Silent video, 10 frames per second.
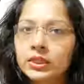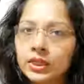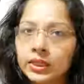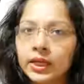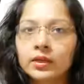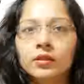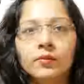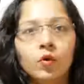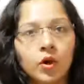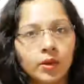Till then
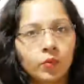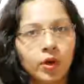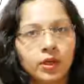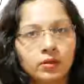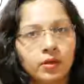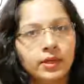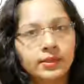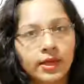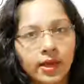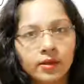the boiling point
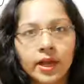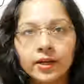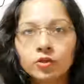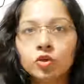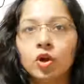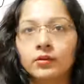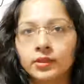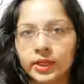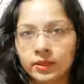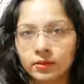is there, that is
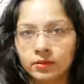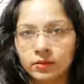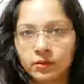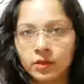constant.